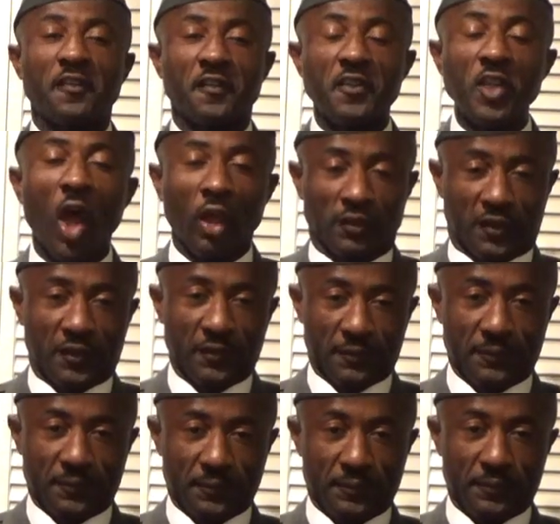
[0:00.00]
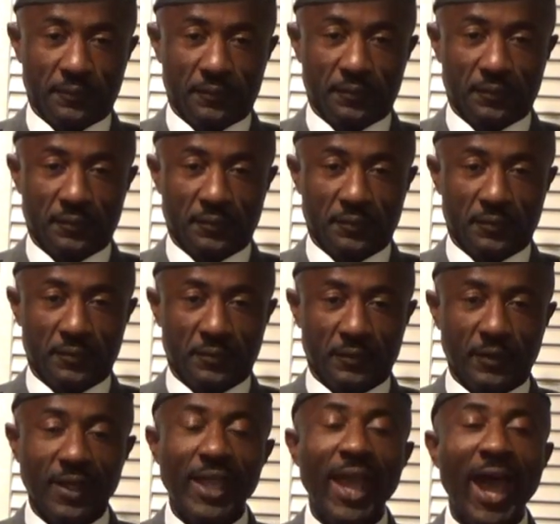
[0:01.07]
is not
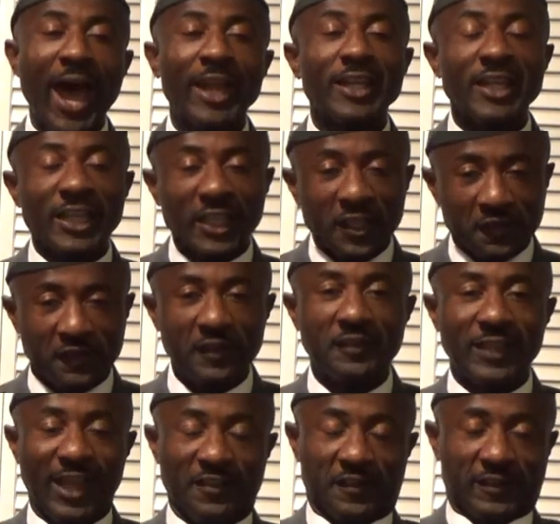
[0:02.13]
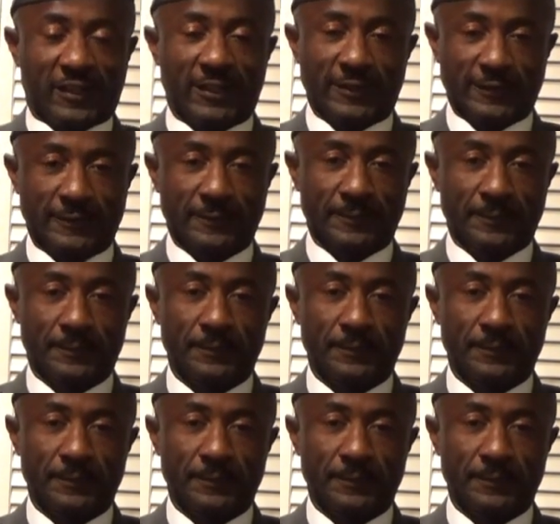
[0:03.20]
an easy task.